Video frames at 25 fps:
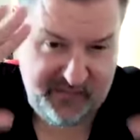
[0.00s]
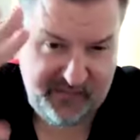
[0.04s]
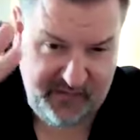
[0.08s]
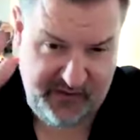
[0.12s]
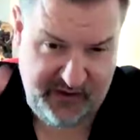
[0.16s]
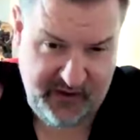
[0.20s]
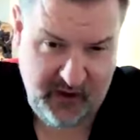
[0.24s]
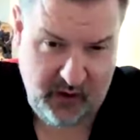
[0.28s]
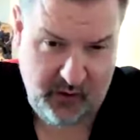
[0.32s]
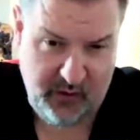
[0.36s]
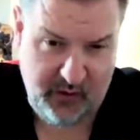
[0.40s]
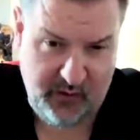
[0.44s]

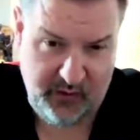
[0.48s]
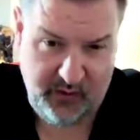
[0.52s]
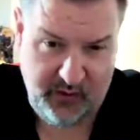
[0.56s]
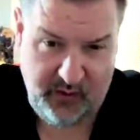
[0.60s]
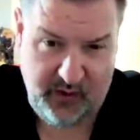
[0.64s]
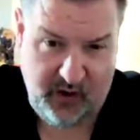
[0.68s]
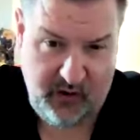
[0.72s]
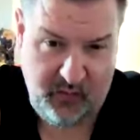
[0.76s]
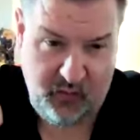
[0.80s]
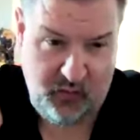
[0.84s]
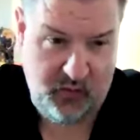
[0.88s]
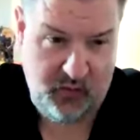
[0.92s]
you know,
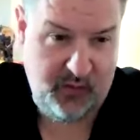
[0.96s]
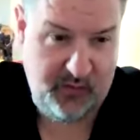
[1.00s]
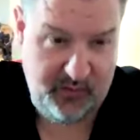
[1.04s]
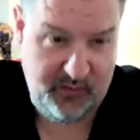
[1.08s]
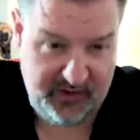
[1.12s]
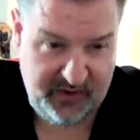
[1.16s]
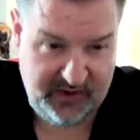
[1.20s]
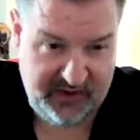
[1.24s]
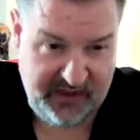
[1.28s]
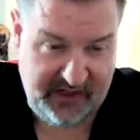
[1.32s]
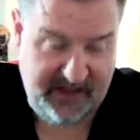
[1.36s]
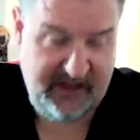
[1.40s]

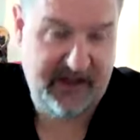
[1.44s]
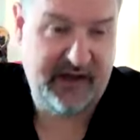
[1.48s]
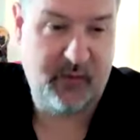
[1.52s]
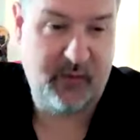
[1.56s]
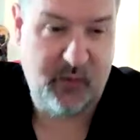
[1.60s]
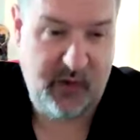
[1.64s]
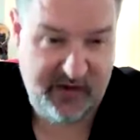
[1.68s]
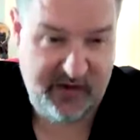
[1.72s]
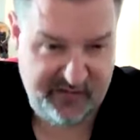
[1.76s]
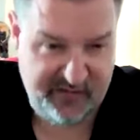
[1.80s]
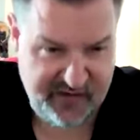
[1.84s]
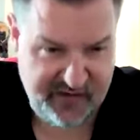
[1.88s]
dealing
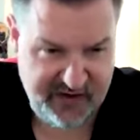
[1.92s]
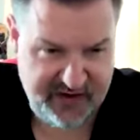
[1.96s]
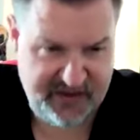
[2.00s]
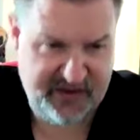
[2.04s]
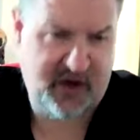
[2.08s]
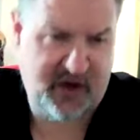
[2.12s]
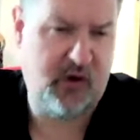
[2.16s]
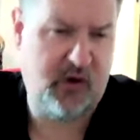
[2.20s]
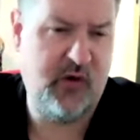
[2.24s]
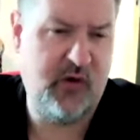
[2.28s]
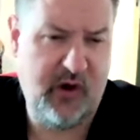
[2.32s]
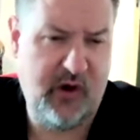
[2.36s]
with for
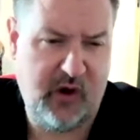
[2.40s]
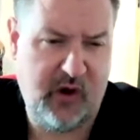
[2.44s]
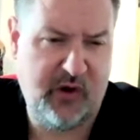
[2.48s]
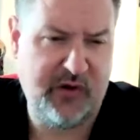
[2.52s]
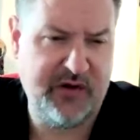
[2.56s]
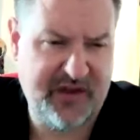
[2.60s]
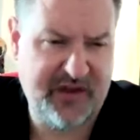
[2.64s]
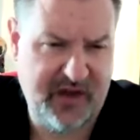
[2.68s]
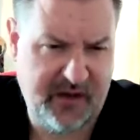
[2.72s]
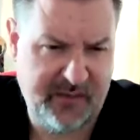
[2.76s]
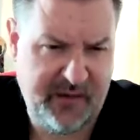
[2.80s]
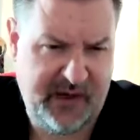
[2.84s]
so long,
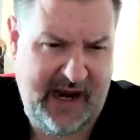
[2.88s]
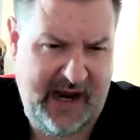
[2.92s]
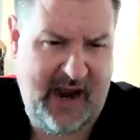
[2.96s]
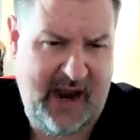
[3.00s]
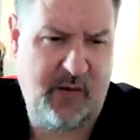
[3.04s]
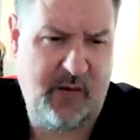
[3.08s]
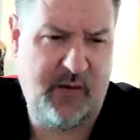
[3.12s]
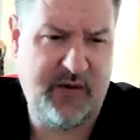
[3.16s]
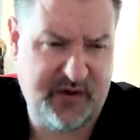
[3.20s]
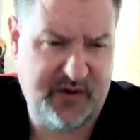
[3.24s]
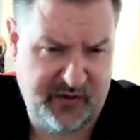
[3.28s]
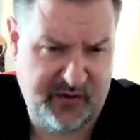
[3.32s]
so many
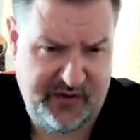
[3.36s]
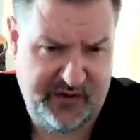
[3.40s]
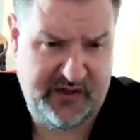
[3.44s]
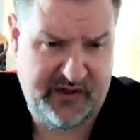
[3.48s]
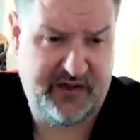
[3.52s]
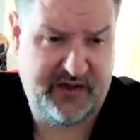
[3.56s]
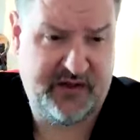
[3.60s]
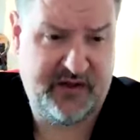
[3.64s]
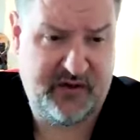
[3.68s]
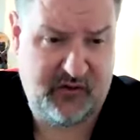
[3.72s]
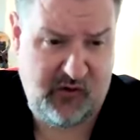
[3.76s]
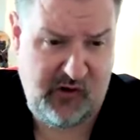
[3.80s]
hours on this
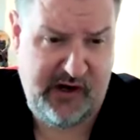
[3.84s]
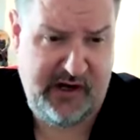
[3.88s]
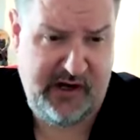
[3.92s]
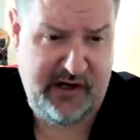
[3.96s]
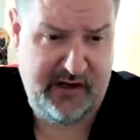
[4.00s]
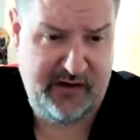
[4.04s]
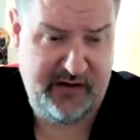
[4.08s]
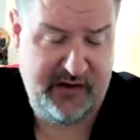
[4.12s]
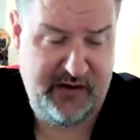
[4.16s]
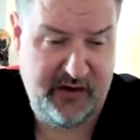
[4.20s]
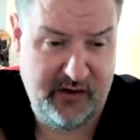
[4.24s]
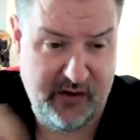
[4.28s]

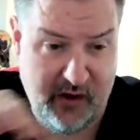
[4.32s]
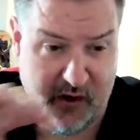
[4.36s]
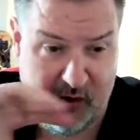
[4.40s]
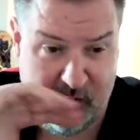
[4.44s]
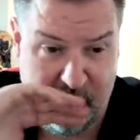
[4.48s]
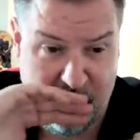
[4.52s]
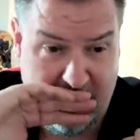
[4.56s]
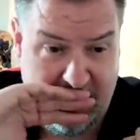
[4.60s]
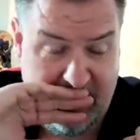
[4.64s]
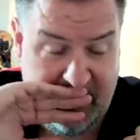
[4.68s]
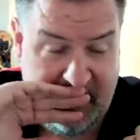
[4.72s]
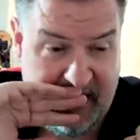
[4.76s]
screen, you know,
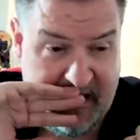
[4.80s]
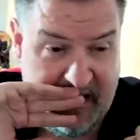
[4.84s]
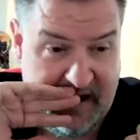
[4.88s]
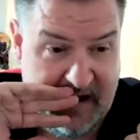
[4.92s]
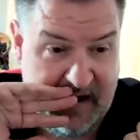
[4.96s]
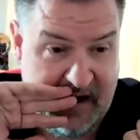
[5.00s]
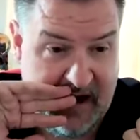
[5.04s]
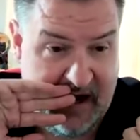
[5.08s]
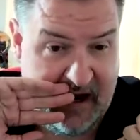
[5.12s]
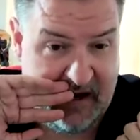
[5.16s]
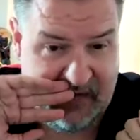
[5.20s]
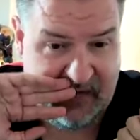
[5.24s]

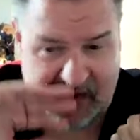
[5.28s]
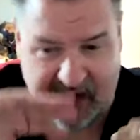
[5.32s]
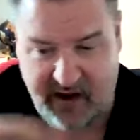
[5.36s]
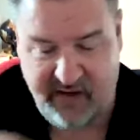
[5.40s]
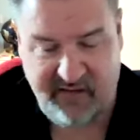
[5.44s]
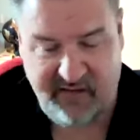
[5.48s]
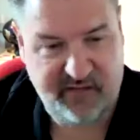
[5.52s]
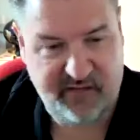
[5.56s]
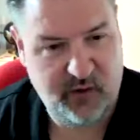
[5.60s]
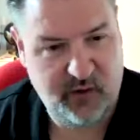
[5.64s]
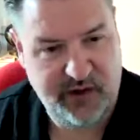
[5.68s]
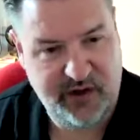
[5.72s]
and
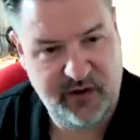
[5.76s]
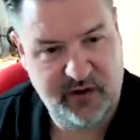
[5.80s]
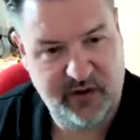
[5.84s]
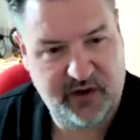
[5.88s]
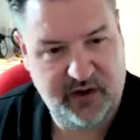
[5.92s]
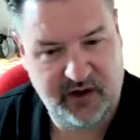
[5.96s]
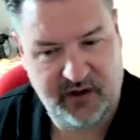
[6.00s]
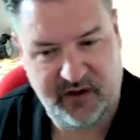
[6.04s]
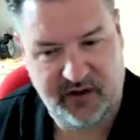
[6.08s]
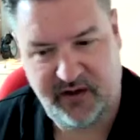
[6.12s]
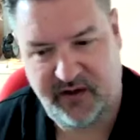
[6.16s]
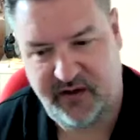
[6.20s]
therefore you
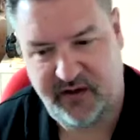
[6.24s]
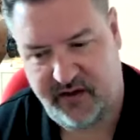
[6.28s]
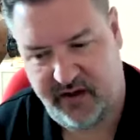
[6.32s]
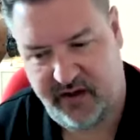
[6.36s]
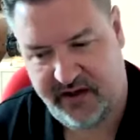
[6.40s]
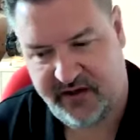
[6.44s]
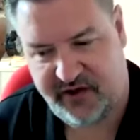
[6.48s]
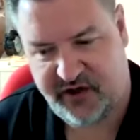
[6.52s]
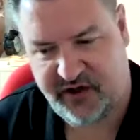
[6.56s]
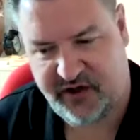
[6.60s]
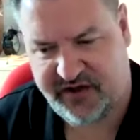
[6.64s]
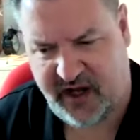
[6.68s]
can.
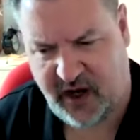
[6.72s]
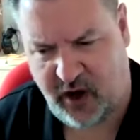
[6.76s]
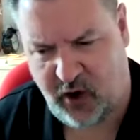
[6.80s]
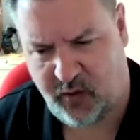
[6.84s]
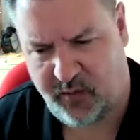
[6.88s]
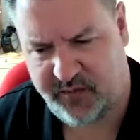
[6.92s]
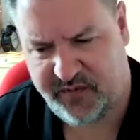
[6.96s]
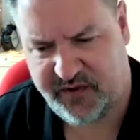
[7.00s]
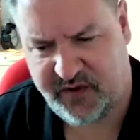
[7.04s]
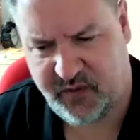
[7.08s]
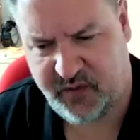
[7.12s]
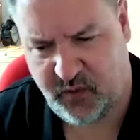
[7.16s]
It just
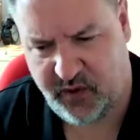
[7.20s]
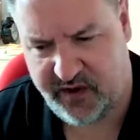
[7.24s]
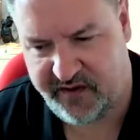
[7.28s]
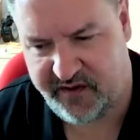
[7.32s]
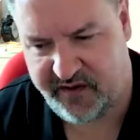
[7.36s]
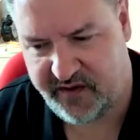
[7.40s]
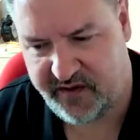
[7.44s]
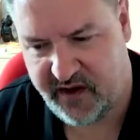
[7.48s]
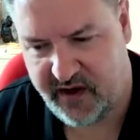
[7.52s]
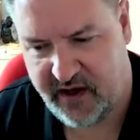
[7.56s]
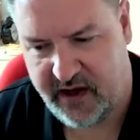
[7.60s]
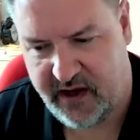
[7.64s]
helps
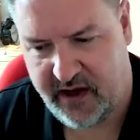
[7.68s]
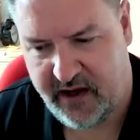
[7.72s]
with,